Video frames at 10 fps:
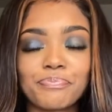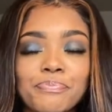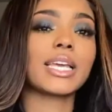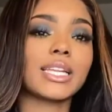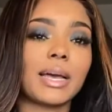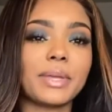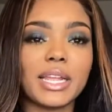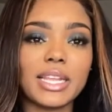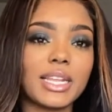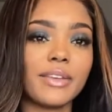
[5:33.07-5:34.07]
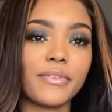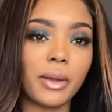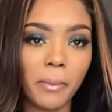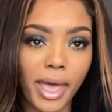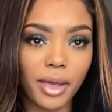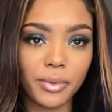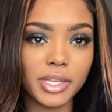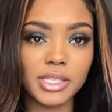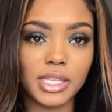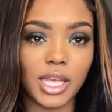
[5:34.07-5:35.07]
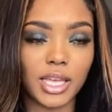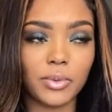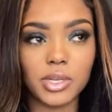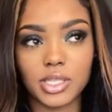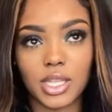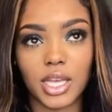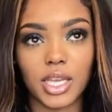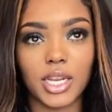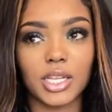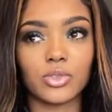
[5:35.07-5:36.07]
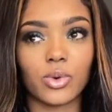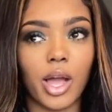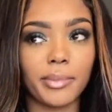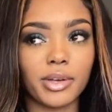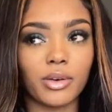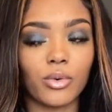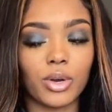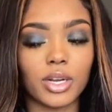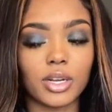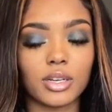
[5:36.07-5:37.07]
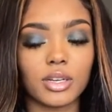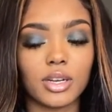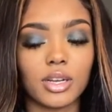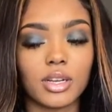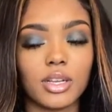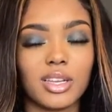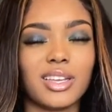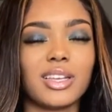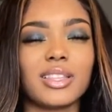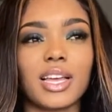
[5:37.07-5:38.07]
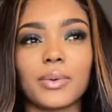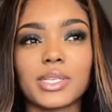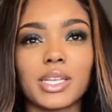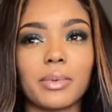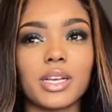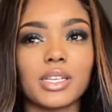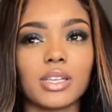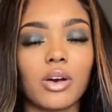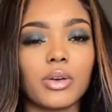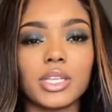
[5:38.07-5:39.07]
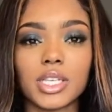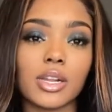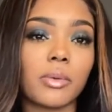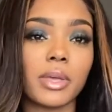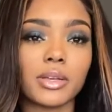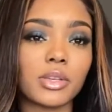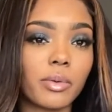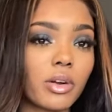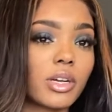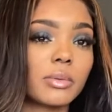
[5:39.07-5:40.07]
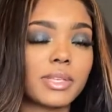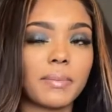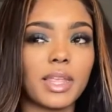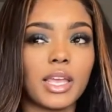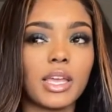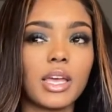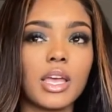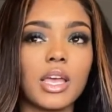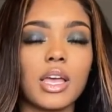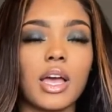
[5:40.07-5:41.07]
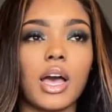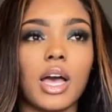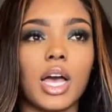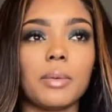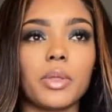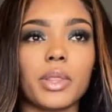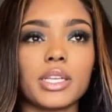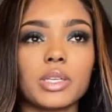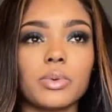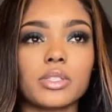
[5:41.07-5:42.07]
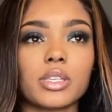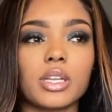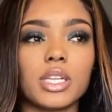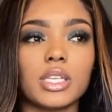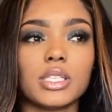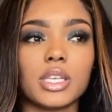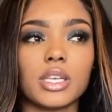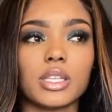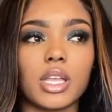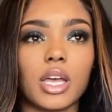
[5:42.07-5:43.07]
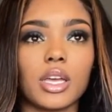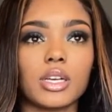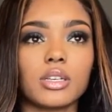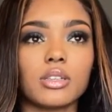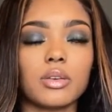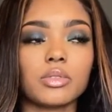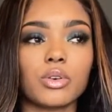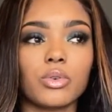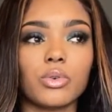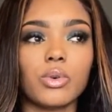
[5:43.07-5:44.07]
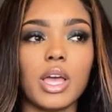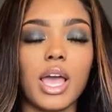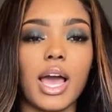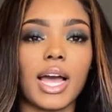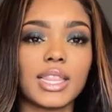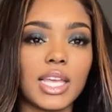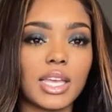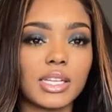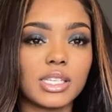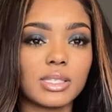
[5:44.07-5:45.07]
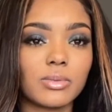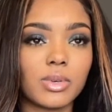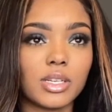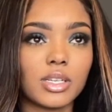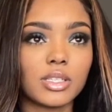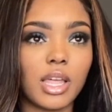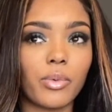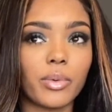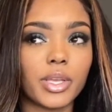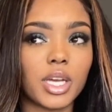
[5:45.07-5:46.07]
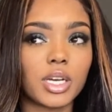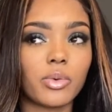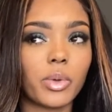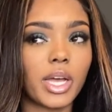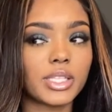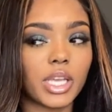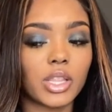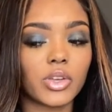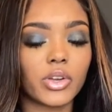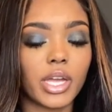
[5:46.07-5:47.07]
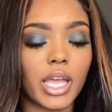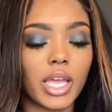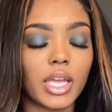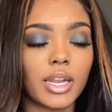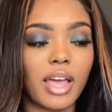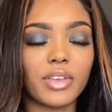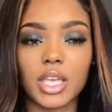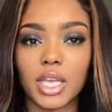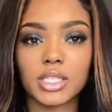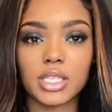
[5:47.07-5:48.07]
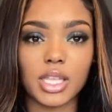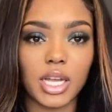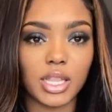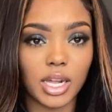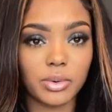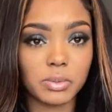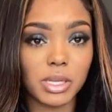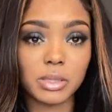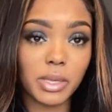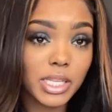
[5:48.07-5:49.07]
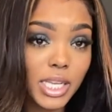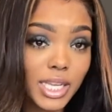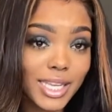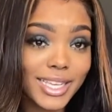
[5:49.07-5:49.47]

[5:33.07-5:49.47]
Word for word: And I mean, it didn't end for a bad reason. Like, it wasn't like any drama or like it wasn't because, oh, he cheated on me, so we broke up type thing. Um, the relationship was decent. Like, it was cool. I think it just was that we were young when we got together, and having kids is like a lot of responsibility.